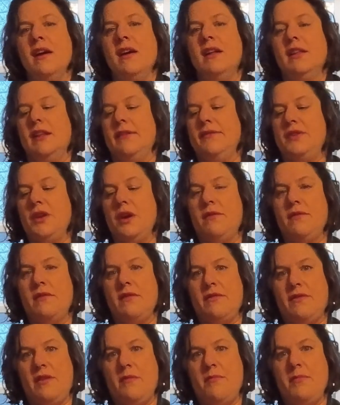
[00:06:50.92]
left over
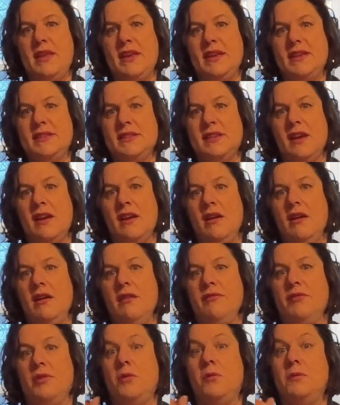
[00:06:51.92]
from this
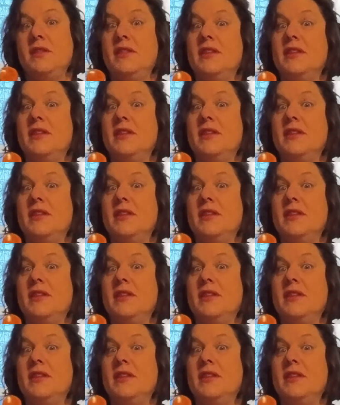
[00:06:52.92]
fruit.